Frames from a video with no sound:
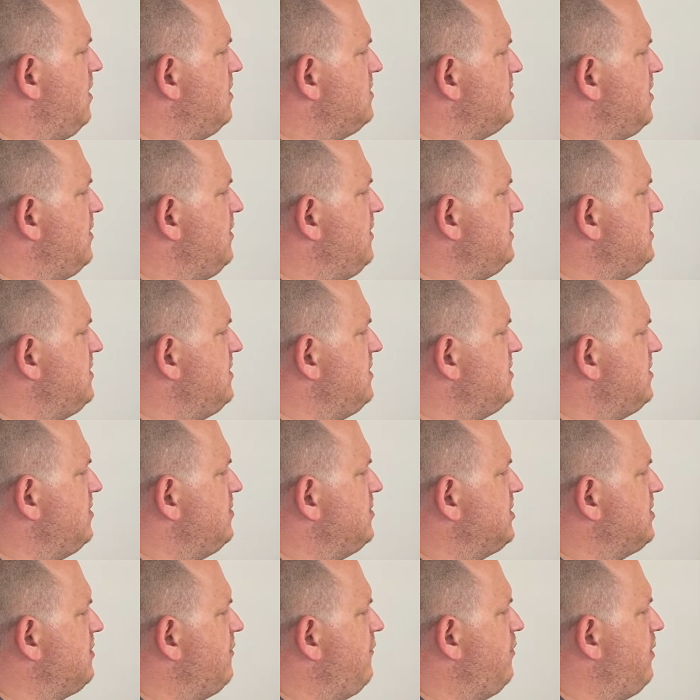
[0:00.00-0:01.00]
So this is some
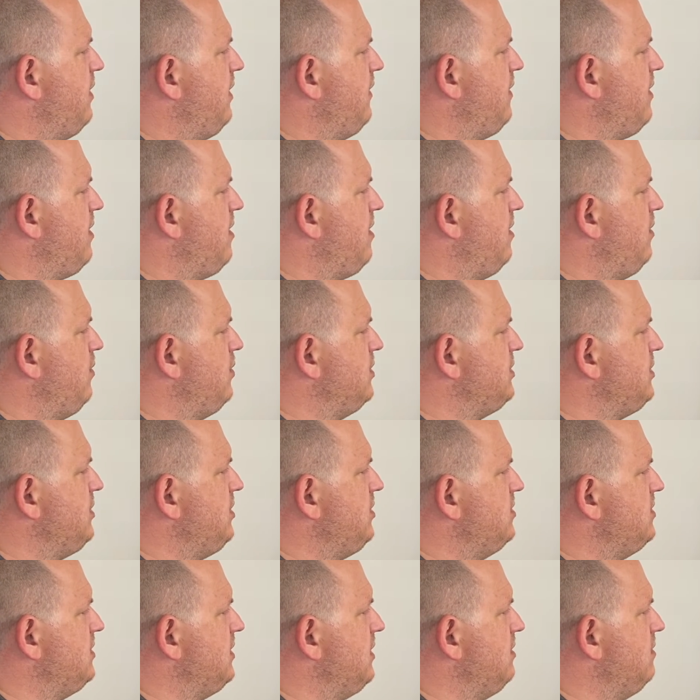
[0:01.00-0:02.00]
software that I was
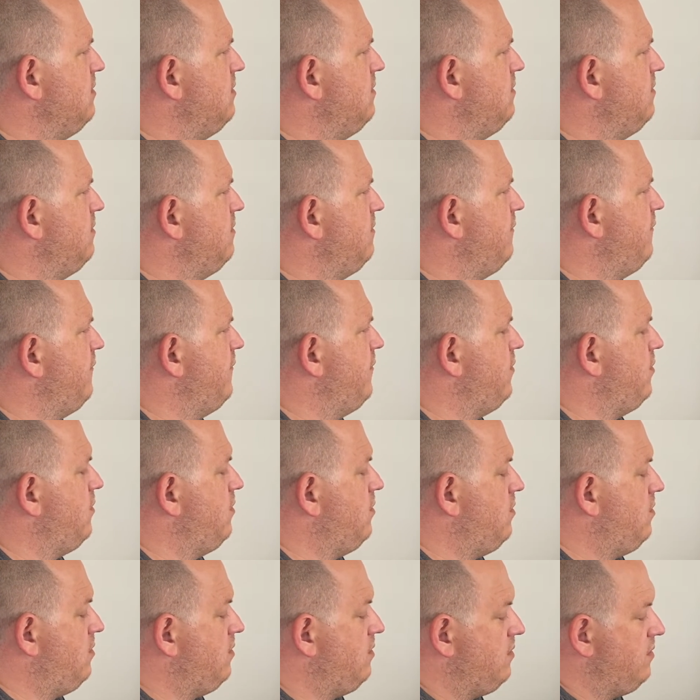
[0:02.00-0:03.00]
using
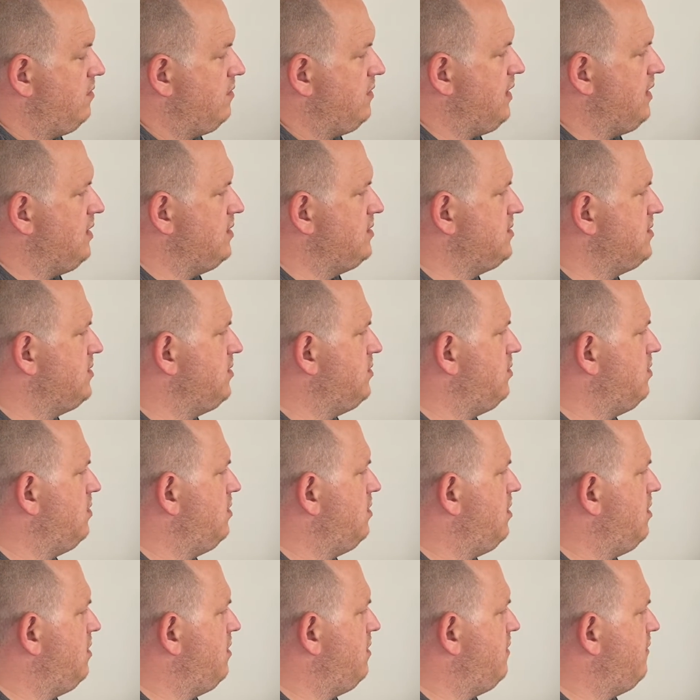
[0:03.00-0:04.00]
for the install
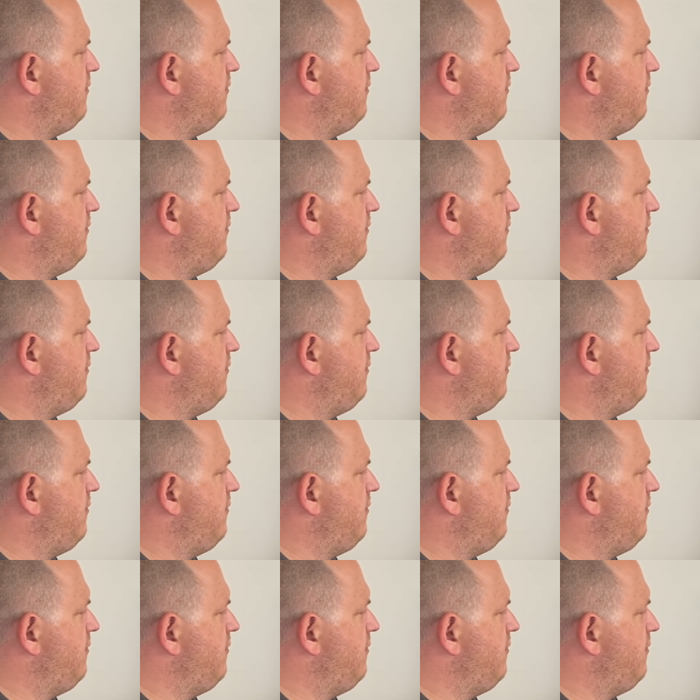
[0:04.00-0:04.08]
of